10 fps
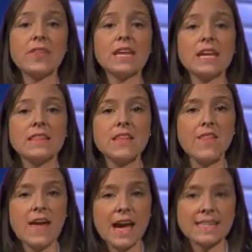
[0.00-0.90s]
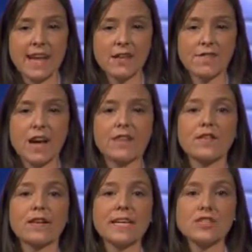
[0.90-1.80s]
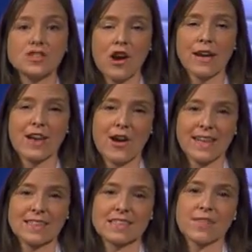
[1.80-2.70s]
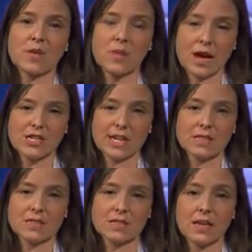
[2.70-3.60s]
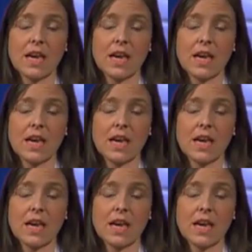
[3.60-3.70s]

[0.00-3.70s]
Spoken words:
the need that they identified for each target audience of their projects,